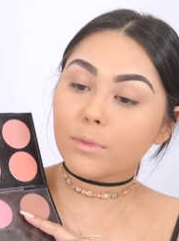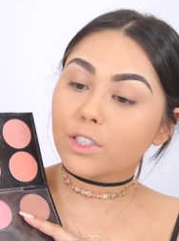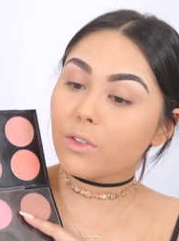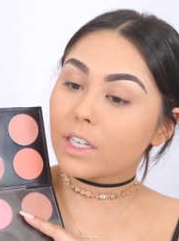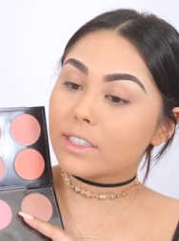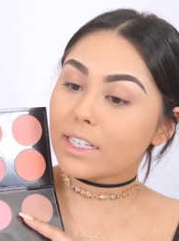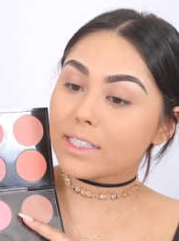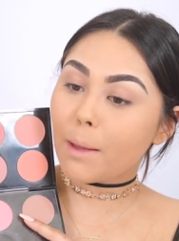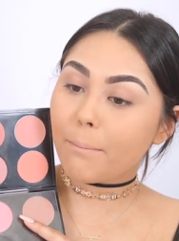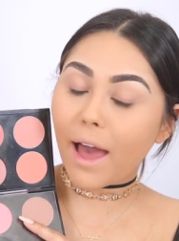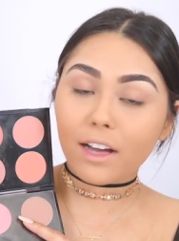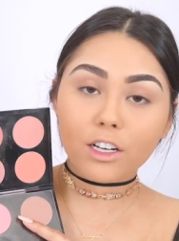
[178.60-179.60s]
So this is
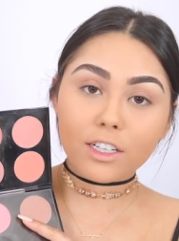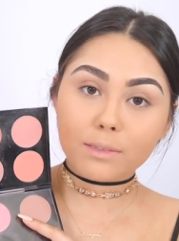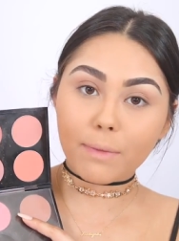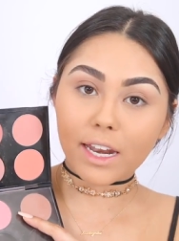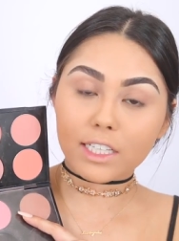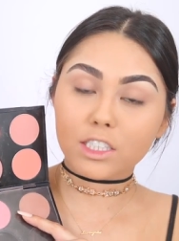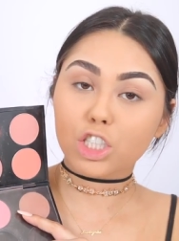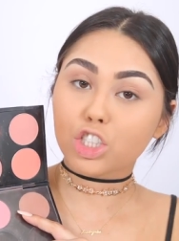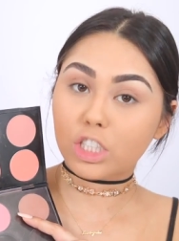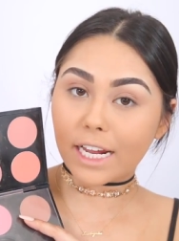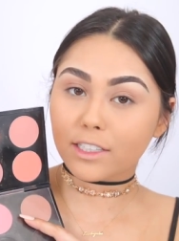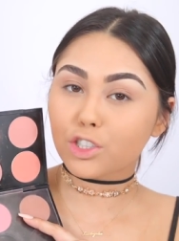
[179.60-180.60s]
MAC Cosmetics
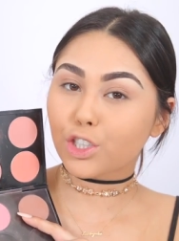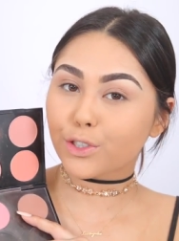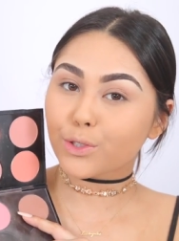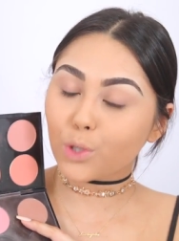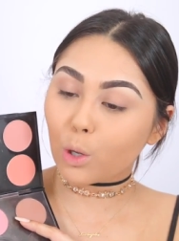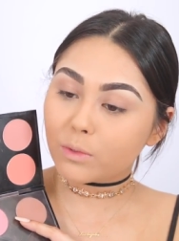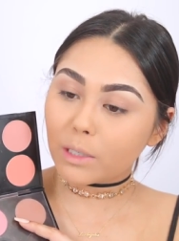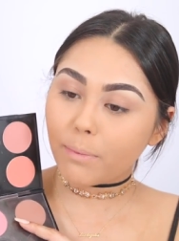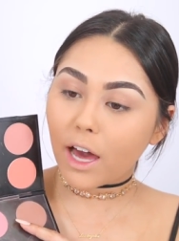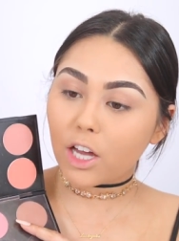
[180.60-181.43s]
Shadester Sculpting